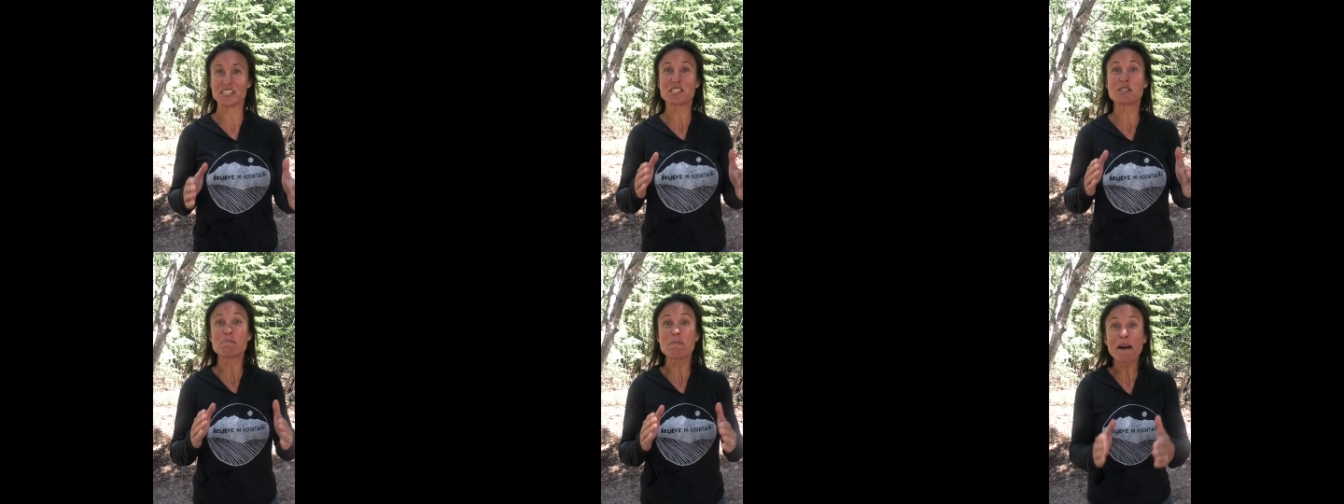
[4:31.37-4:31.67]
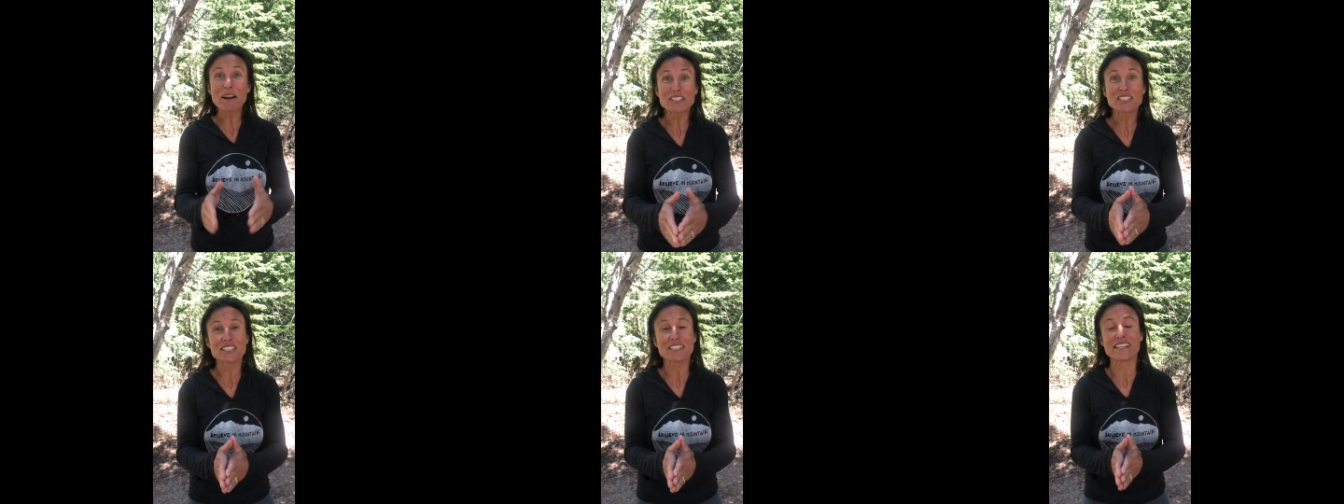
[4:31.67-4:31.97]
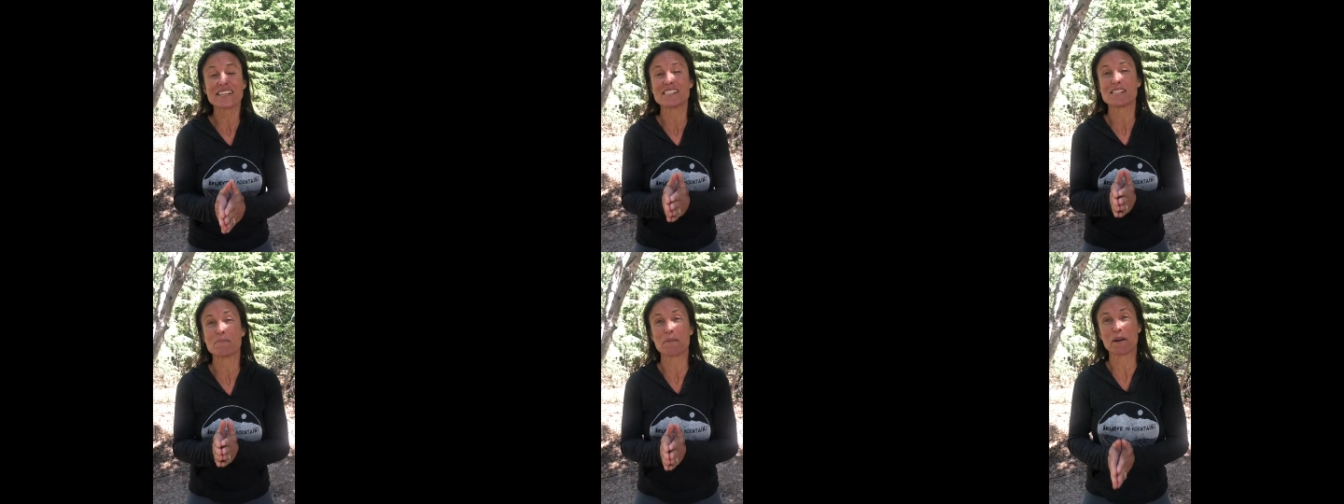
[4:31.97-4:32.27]

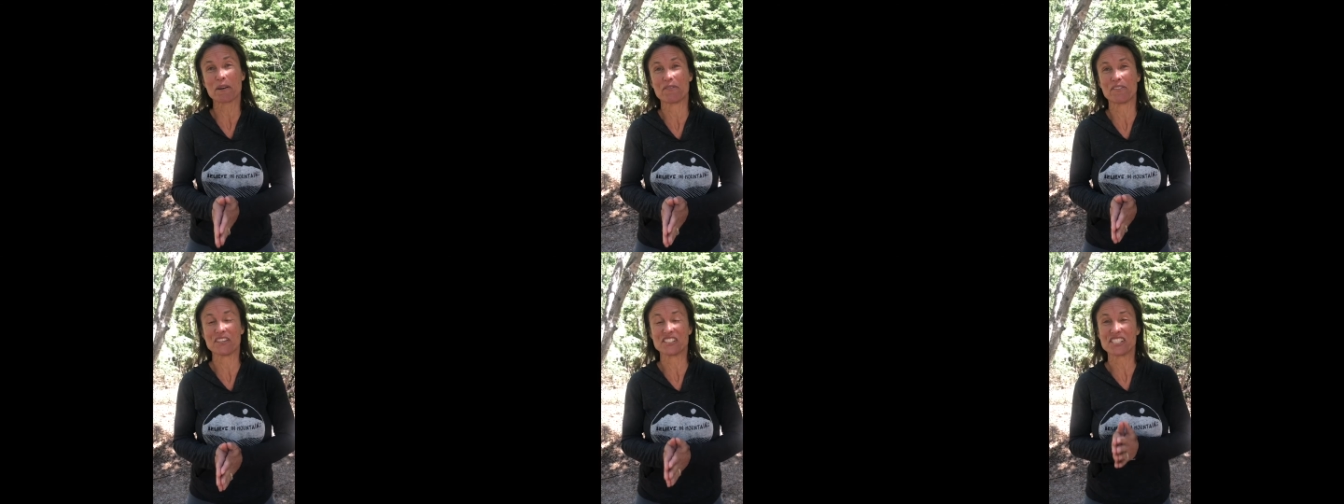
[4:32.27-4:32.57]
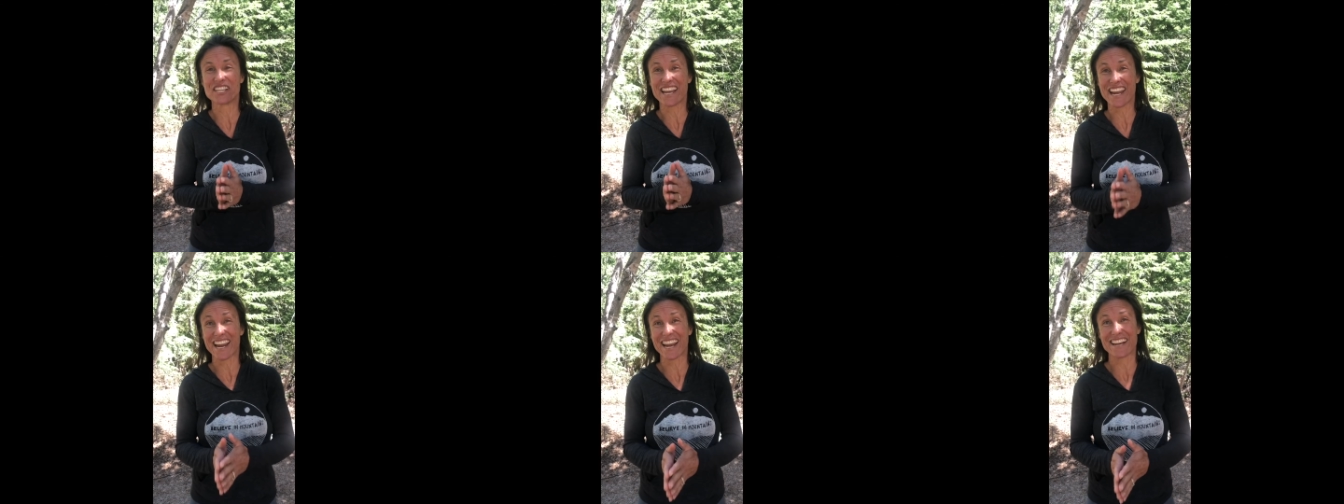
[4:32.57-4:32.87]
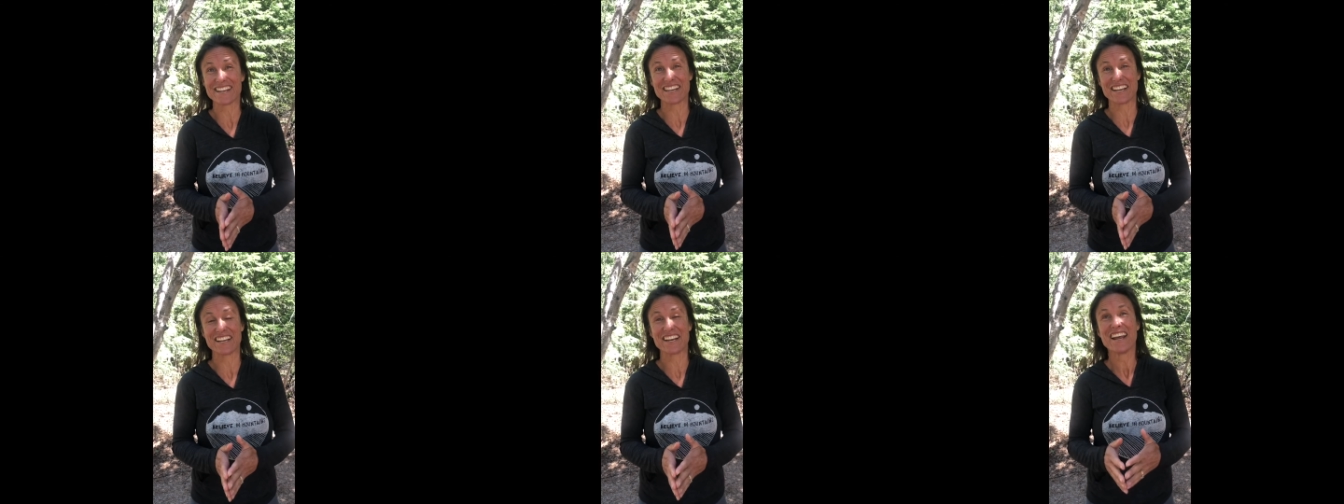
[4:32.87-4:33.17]
especially Spearfish
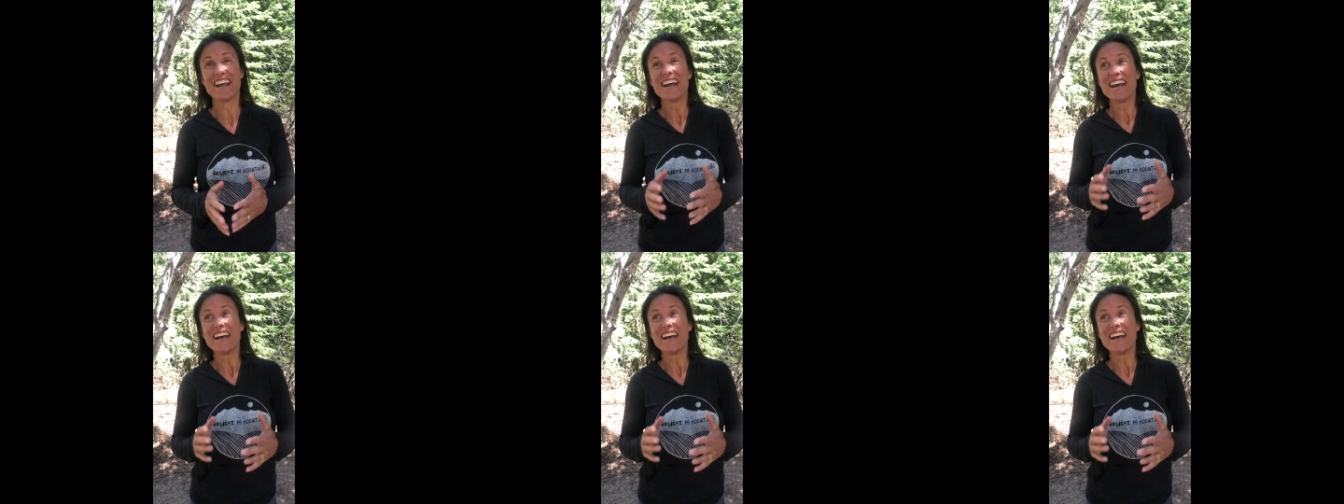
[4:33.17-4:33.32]
Canyon.